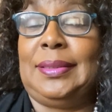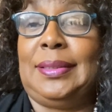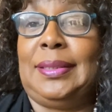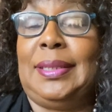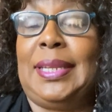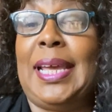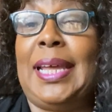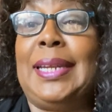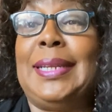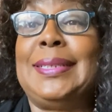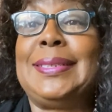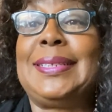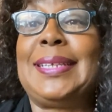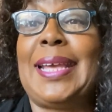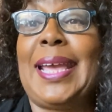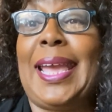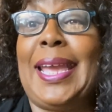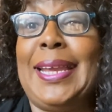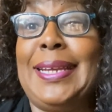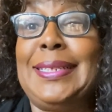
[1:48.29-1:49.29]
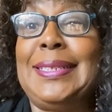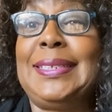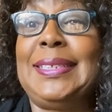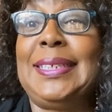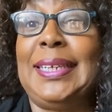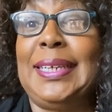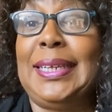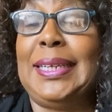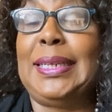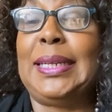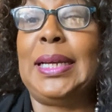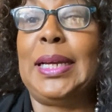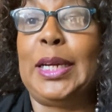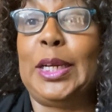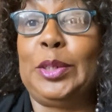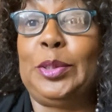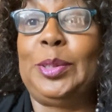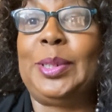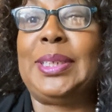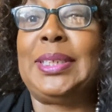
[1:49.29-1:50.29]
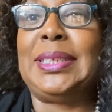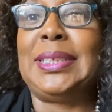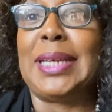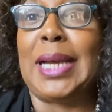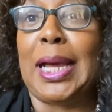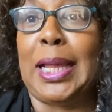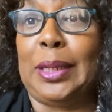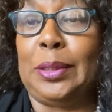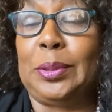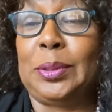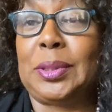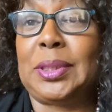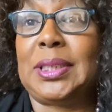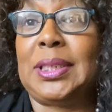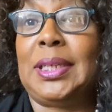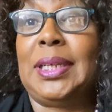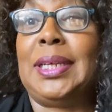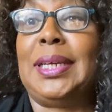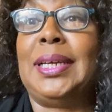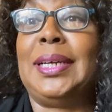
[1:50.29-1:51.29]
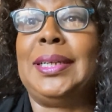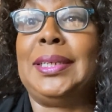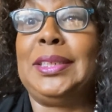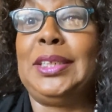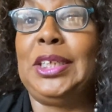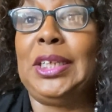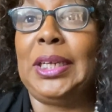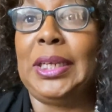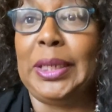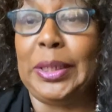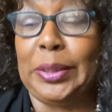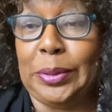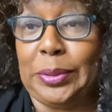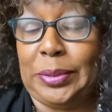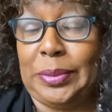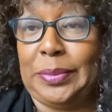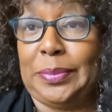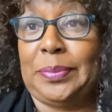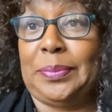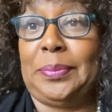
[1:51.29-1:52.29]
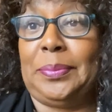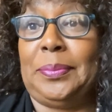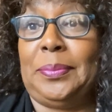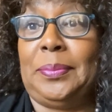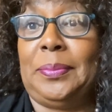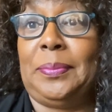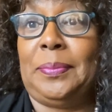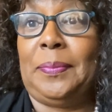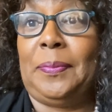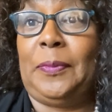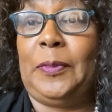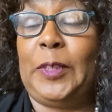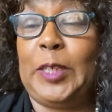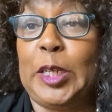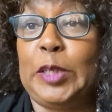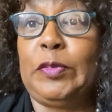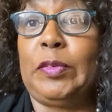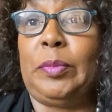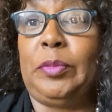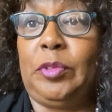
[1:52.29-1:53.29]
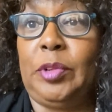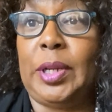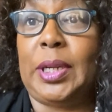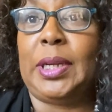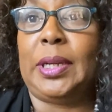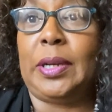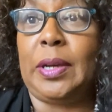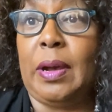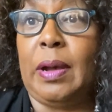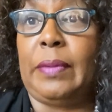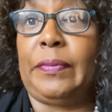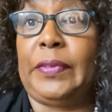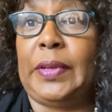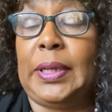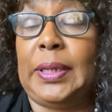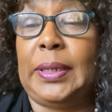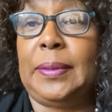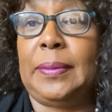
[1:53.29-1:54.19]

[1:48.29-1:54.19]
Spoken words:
That is $1,800 a year just from drinking coffee.